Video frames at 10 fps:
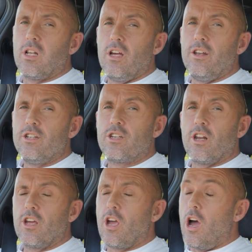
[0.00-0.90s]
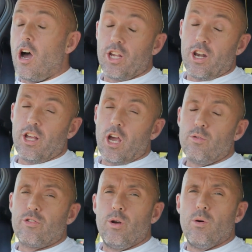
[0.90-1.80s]
learners are going to
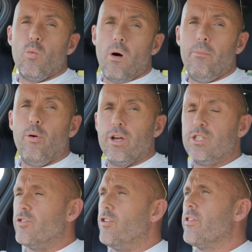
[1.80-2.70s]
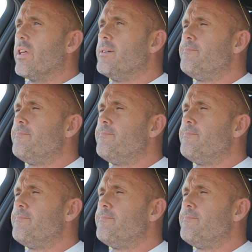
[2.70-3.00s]
go through at one point or another.